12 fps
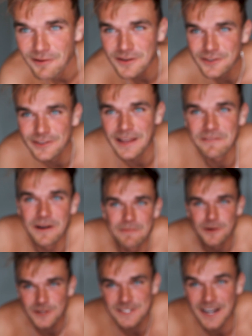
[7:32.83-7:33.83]
I want to do that one
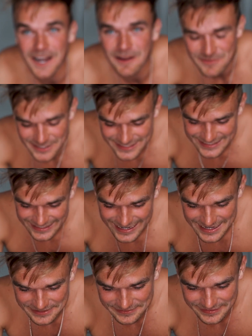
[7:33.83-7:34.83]
more time just to
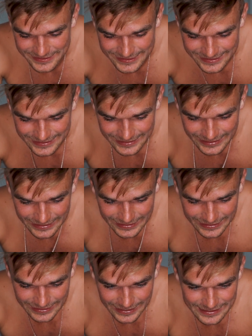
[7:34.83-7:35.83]
kind of,
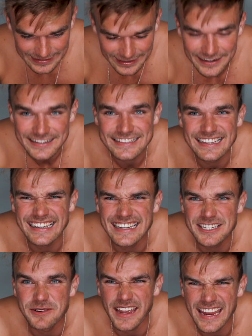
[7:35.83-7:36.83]
I don't know, sink
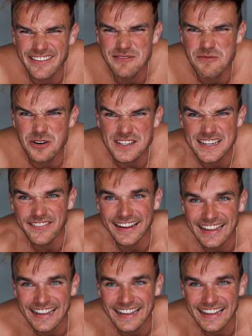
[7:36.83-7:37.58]
into it even more. See if I